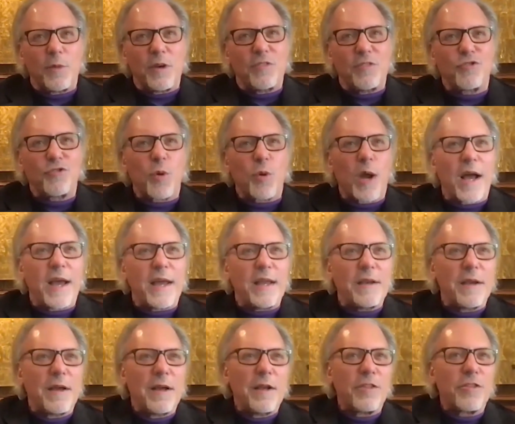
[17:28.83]
We've
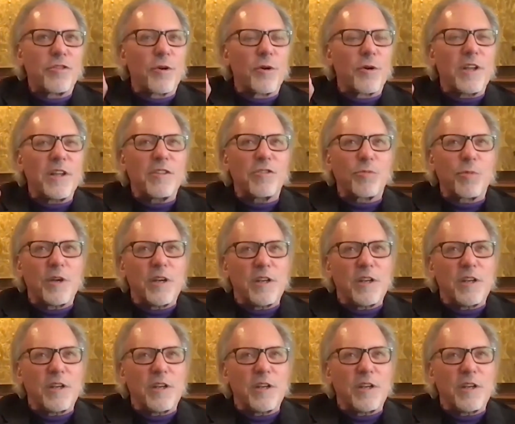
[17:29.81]
tried 33